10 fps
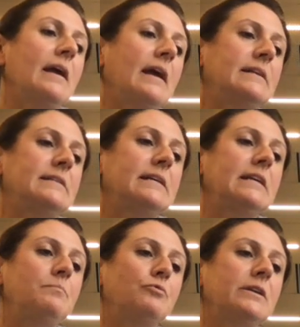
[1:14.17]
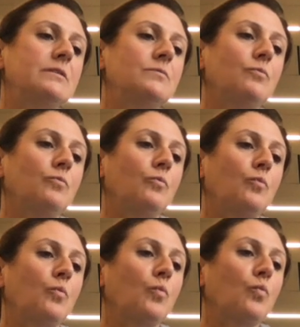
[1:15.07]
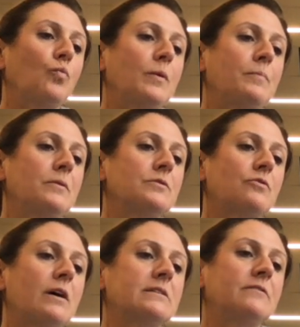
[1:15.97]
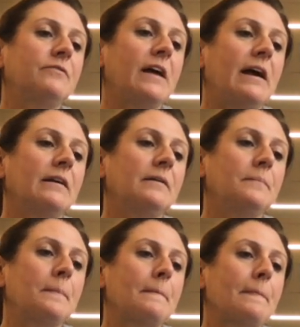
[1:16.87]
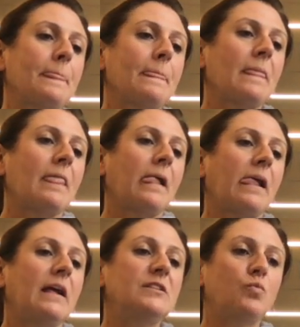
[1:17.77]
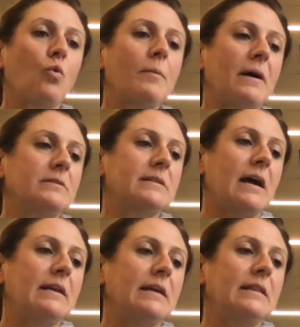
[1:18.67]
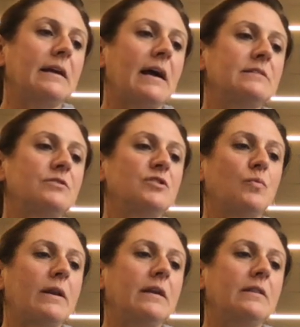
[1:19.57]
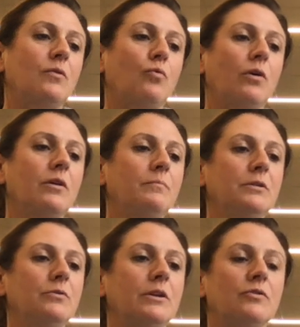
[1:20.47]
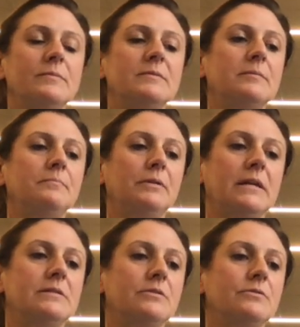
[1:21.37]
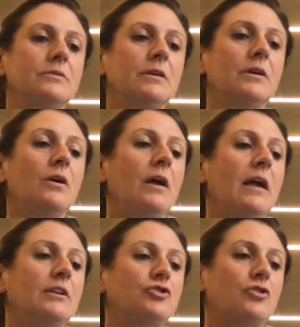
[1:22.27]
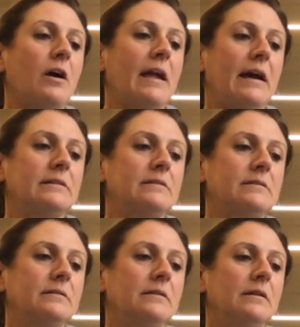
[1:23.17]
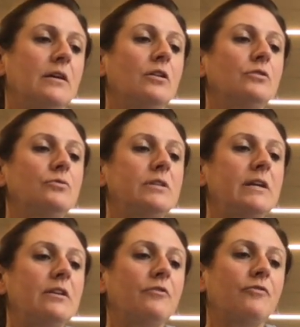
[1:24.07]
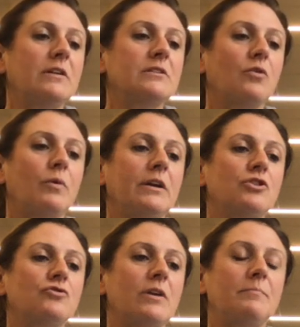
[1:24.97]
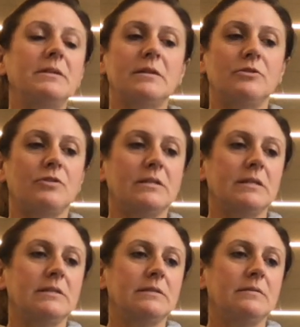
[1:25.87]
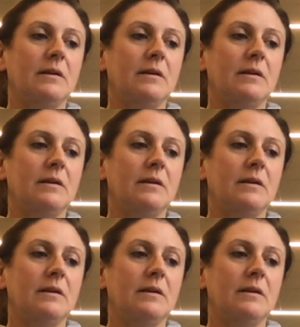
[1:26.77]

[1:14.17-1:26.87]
A sticky breeze ripples across the flag. It's warm outside, and the guys are sweating in their royal blue and crimson blazers and straw hats. Lucy and her friends are wearing strappy sundresses.